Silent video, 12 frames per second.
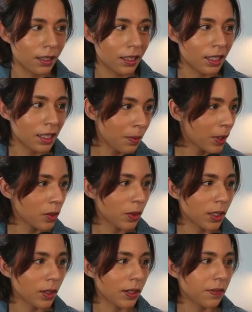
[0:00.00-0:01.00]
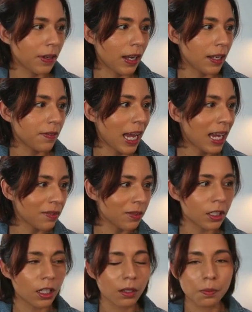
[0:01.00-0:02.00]
Summer 2025,
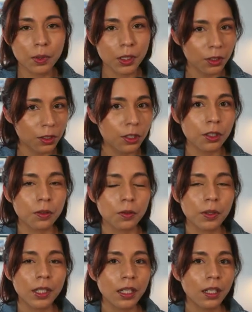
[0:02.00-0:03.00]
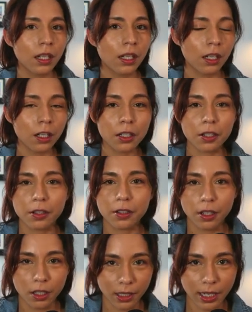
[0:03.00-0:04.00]
Avatar Book 2,
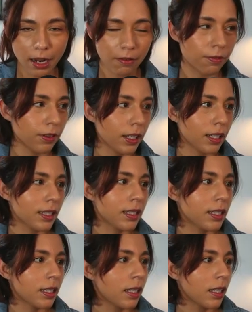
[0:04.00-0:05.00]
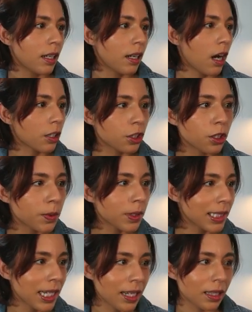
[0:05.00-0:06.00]
Earth on Netflix. October
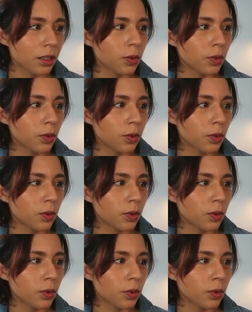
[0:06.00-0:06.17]
10th,